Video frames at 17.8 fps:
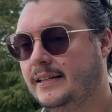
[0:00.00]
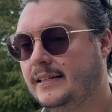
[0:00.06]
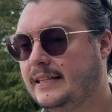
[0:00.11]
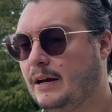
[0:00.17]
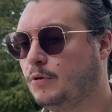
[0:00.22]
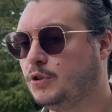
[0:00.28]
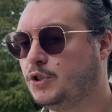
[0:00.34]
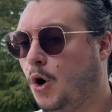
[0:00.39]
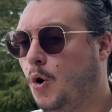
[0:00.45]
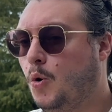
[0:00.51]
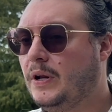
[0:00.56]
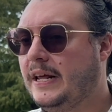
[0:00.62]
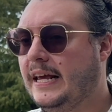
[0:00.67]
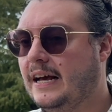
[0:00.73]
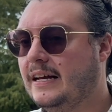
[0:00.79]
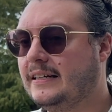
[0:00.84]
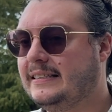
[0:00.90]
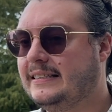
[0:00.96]
there was only
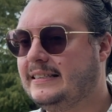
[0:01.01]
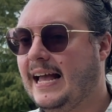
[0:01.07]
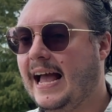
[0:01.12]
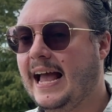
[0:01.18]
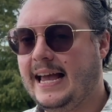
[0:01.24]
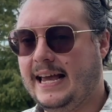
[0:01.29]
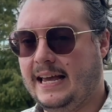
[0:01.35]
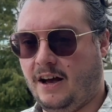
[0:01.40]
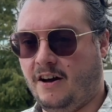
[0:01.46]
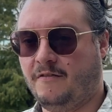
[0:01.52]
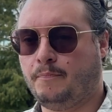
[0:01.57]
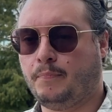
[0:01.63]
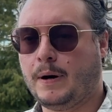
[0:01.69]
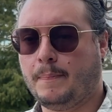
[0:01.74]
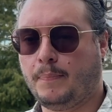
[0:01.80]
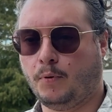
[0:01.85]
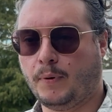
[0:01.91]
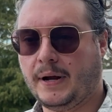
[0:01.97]
a day of
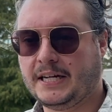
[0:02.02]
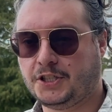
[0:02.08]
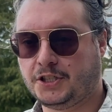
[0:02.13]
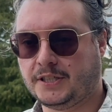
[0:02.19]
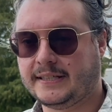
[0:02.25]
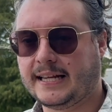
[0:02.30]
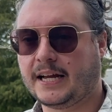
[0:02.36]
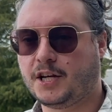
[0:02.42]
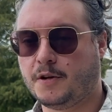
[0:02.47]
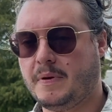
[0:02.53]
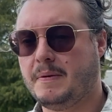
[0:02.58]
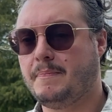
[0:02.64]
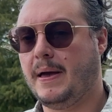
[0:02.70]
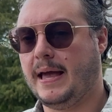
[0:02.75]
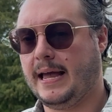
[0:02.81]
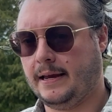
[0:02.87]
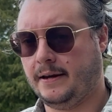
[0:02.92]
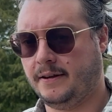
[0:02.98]
preparation that could be
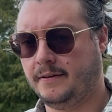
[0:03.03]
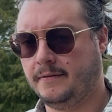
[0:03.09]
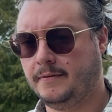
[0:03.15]
made.